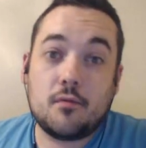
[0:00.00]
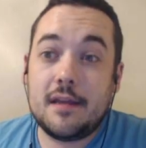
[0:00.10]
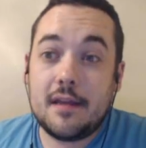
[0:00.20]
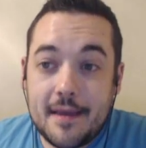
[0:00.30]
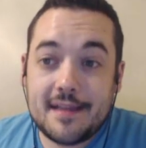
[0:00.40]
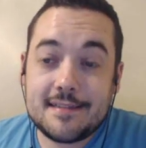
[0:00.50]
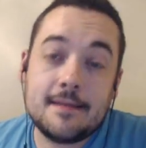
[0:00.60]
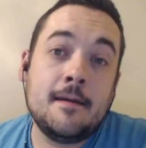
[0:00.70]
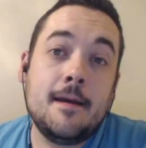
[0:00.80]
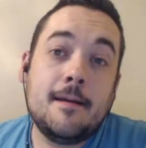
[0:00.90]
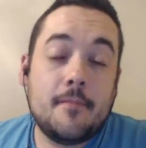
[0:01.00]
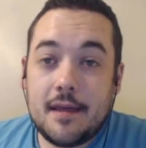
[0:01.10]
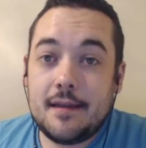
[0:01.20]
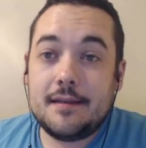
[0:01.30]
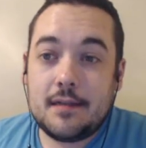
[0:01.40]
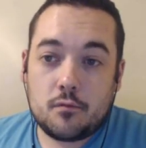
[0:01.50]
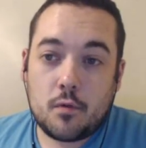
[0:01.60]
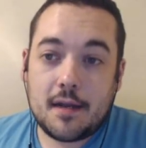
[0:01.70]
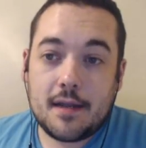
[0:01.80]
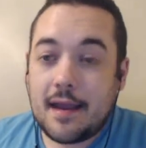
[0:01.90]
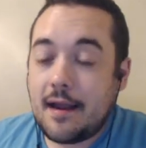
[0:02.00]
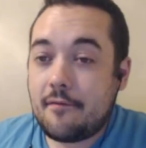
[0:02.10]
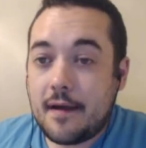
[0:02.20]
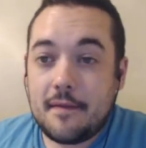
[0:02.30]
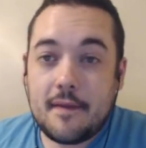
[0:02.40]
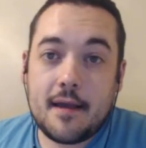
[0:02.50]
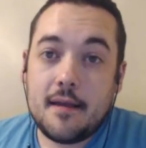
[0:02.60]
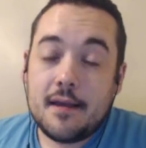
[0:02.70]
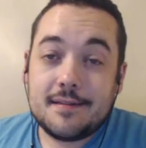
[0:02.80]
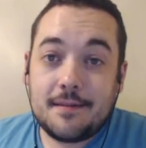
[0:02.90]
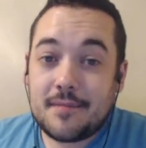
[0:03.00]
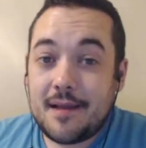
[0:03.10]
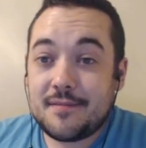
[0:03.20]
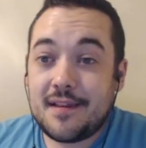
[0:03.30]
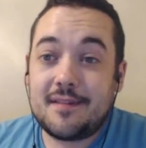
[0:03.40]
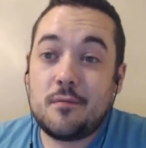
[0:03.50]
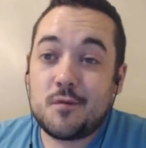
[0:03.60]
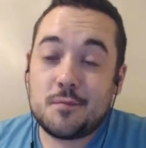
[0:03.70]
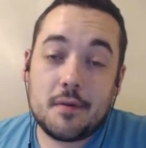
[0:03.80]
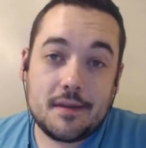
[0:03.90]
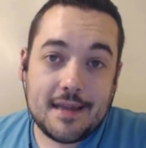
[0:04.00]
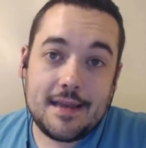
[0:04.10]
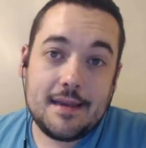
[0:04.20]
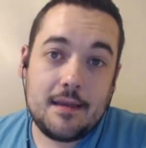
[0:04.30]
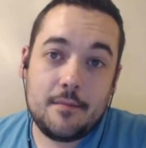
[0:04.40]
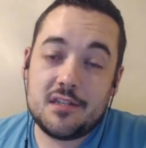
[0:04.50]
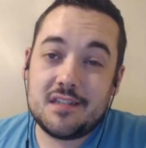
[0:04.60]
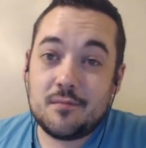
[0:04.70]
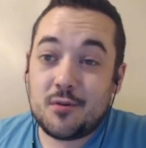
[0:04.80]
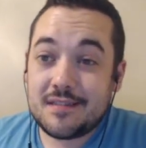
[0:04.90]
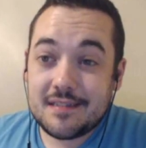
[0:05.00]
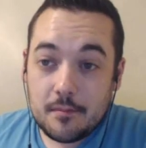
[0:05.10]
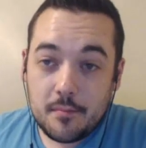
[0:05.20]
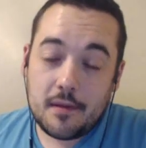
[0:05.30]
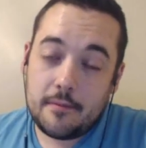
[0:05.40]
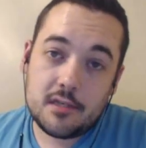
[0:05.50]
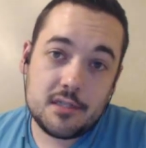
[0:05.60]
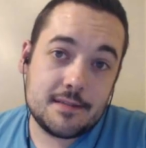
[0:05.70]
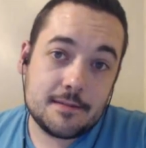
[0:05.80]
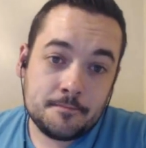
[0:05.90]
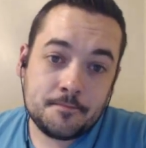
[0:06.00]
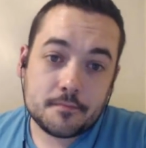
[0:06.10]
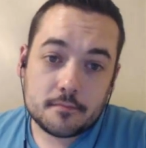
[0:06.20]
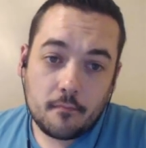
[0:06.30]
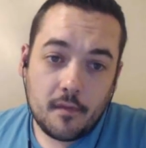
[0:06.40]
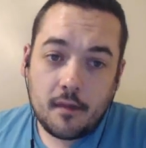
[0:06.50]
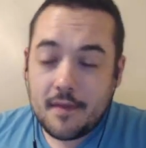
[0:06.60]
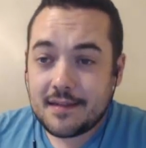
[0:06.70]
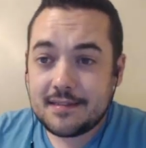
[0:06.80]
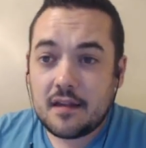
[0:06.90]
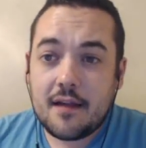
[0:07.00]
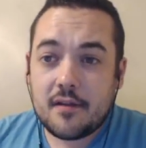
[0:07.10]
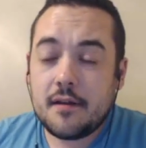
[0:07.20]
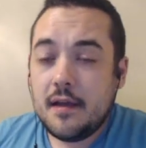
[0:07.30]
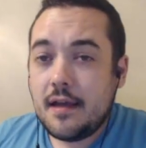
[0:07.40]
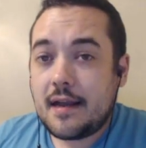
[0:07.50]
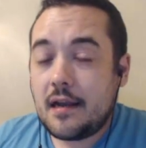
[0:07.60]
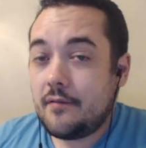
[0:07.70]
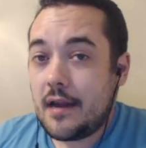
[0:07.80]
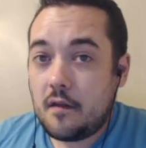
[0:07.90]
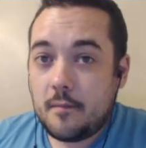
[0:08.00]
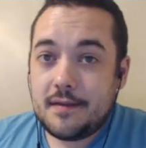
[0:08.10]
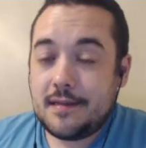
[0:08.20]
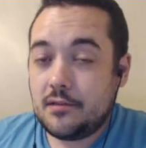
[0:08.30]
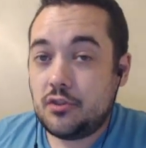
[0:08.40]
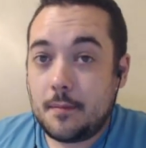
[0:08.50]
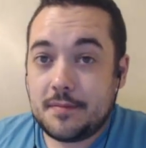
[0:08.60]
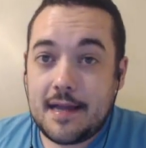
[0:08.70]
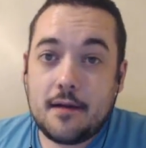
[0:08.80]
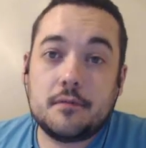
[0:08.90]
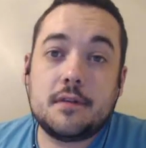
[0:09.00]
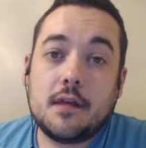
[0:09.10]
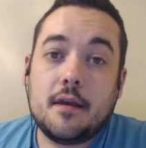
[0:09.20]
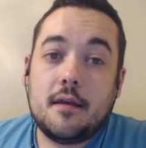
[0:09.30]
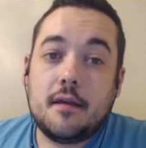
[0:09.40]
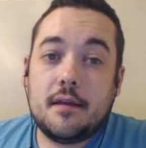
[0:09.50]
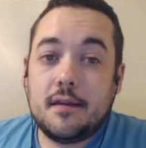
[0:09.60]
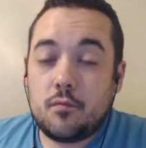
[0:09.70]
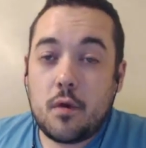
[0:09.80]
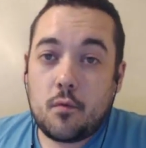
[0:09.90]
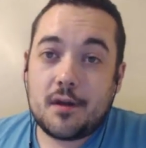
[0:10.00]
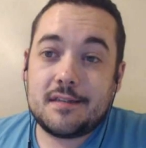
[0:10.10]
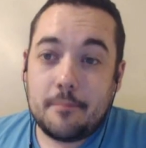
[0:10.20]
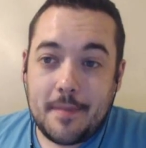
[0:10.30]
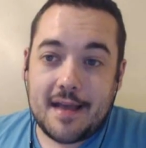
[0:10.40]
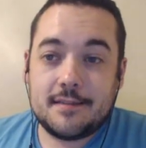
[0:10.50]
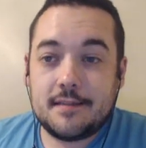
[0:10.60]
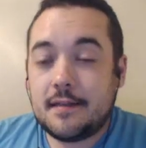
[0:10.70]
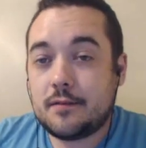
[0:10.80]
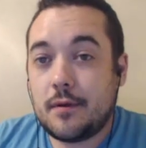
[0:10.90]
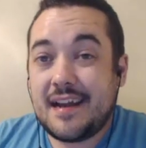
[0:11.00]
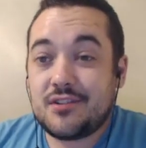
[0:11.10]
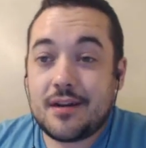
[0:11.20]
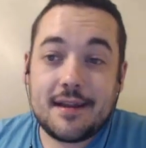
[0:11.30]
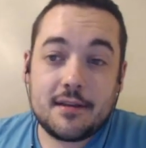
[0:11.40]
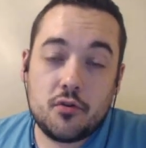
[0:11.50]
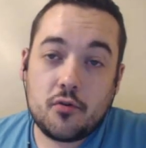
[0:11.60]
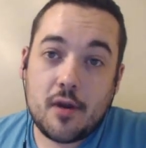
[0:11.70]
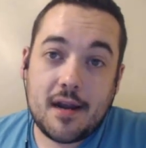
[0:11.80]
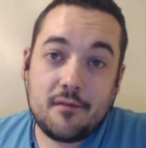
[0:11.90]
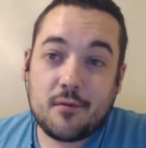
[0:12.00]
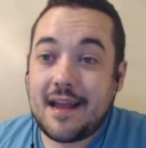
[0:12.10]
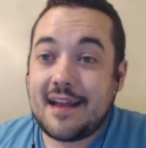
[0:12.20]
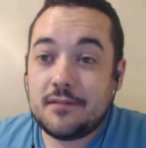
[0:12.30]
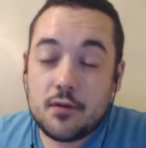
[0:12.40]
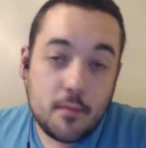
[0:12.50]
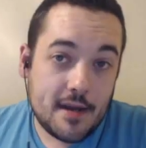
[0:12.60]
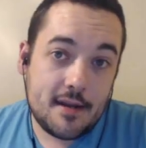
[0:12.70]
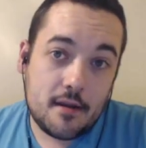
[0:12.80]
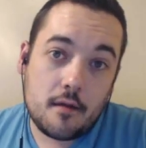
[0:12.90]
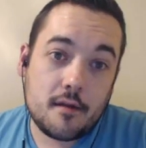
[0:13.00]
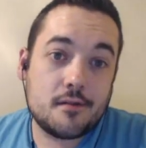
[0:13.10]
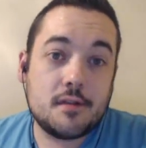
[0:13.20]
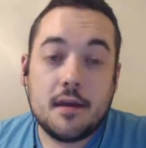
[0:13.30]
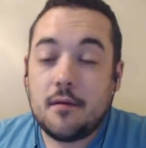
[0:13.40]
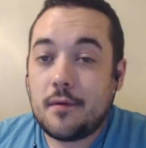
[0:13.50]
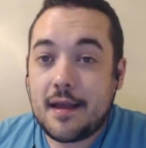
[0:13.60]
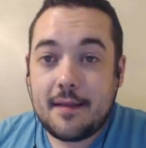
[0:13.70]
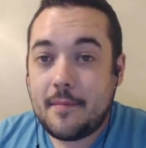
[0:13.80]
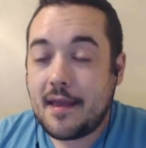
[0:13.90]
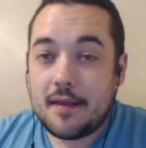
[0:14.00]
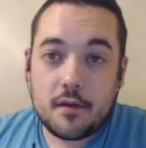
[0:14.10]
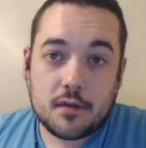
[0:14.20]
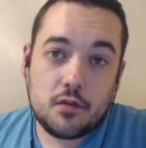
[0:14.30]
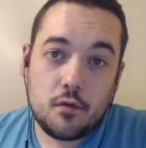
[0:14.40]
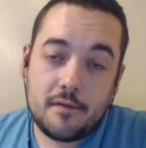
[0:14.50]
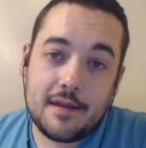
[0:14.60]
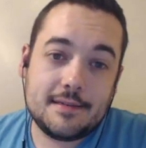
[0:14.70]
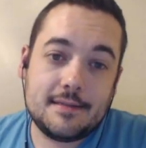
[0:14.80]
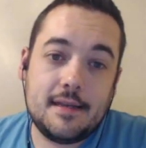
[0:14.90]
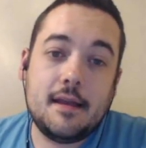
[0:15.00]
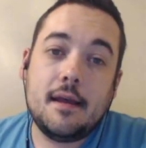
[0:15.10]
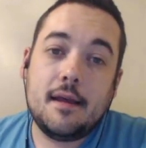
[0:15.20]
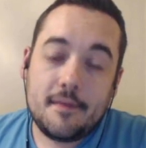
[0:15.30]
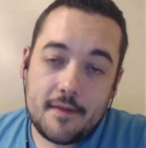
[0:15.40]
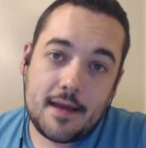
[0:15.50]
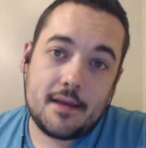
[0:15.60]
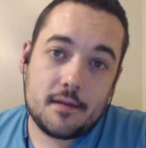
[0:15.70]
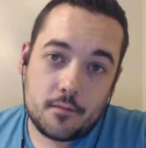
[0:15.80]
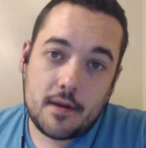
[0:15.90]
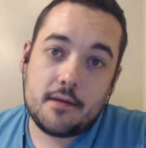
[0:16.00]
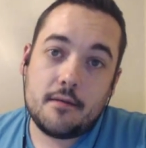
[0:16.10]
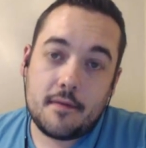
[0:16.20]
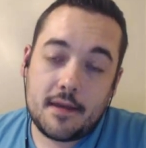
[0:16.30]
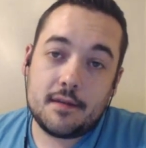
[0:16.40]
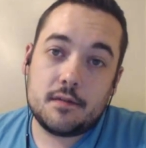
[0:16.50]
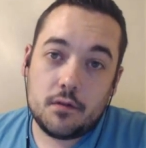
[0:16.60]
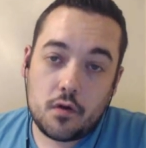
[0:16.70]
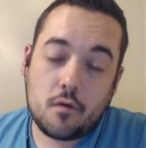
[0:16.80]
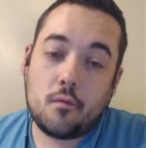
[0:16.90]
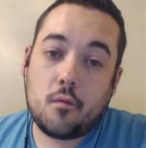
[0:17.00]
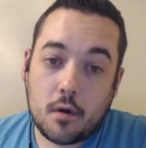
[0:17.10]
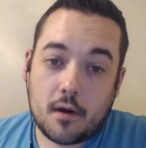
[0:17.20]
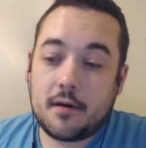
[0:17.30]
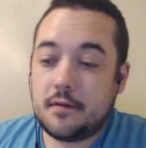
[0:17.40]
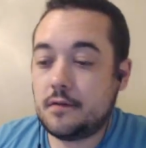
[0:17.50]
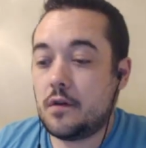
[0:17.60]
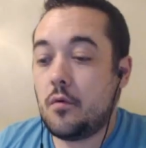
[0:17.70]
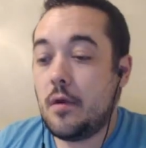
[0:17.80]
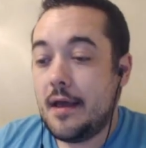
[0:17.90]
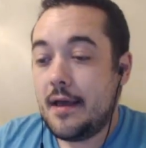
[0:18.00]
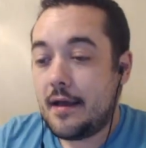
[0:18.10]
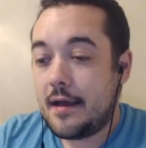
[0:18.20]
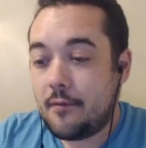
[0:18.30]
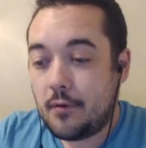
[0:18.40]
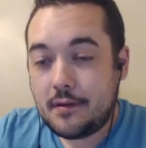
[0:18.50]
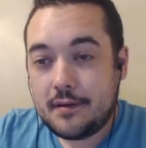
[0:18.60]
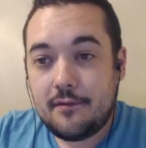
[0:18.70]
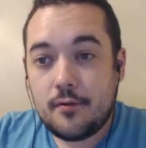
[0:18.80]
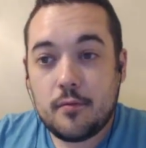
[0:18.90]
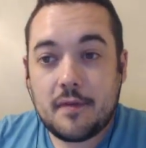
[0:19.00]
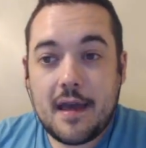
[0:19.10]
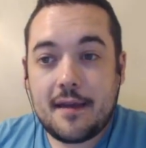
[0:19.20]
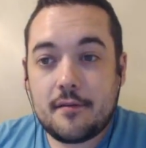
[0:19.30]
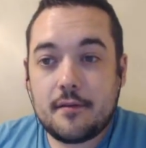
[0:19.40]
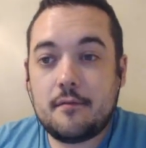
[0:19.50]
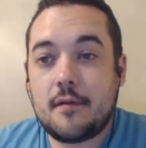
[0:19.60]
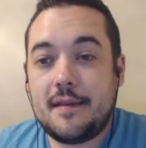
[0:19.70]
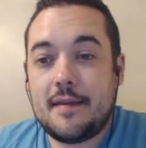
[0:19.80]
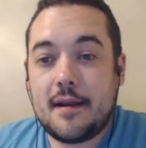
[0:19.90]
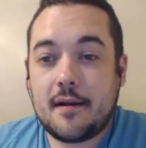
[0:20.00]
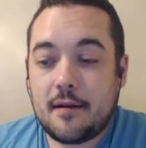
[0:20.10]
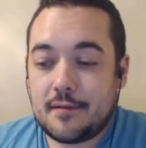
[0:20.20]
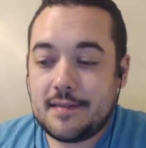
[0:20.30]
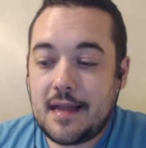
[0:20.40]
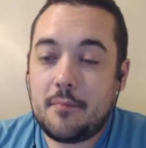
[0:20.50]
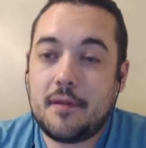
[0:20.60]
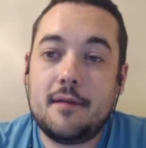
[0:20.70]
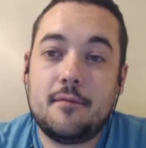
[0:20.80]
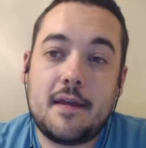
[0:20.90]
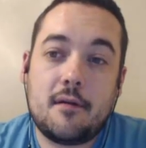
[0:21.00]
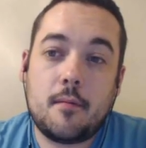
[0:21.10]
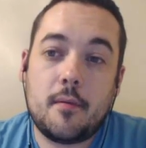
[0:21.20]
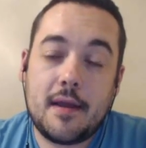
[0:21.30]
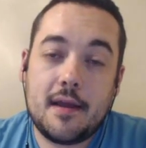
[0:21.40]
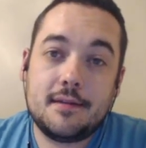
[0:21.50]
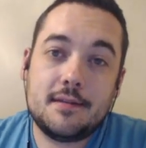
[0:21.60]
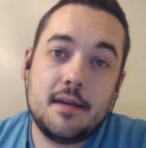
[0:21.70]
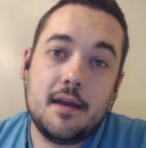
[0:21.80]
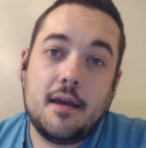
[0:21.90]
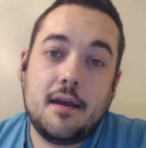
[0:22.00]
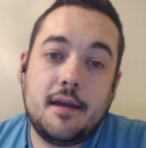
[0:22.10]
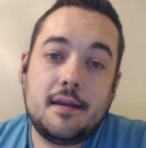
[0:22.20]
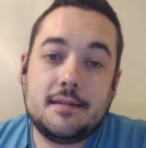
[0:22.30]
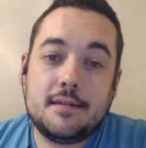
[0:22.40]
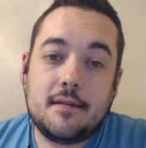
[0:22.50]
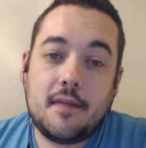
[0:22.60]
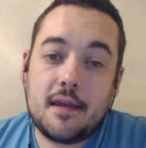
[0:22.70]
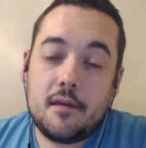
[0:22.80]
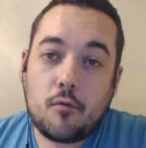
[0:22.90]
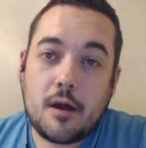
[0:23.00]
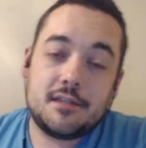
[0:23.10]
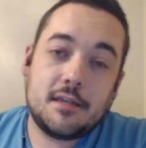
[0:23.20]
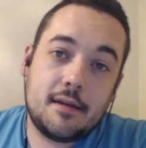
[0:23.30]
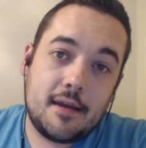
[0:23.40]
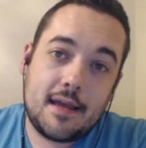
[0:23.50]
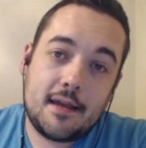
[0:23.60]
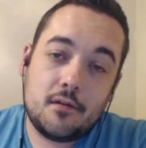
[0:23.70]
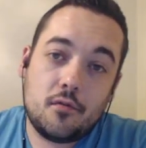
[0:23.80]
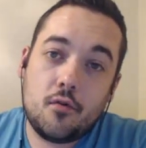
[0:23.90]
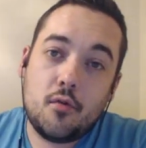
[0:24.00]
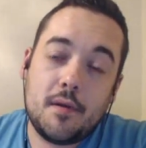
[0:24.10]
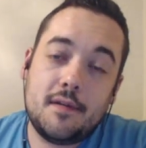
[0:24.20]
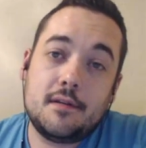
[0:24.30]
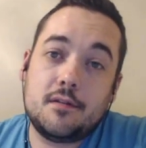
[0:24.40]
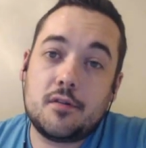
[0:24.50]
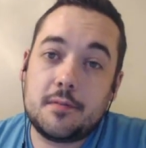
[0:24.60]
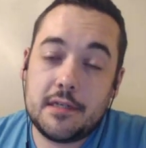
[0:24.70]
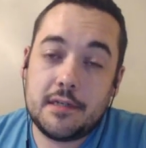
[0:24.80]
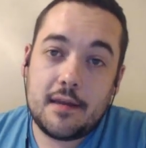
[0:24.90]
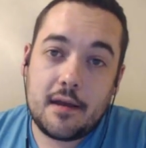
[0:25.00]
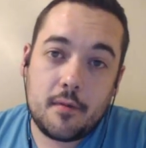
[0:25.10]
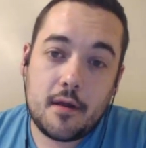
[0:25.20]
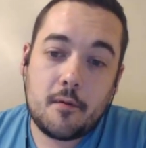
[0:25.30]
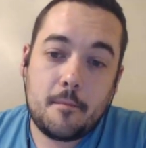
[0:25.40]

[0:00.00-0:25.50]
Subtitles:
really amazing, and it doesn't work. Again, I find that sometimes like the most plain images, the most simple images that still have a kind of an element that jumps out is what works best. It's when I try to get too creative, when I add too many colors, when I make it look too fancy, that is when things don't work. So I will leave you with that right there. I will stop playing with that rubber band. And thank you for watching. Again, group in the description down below.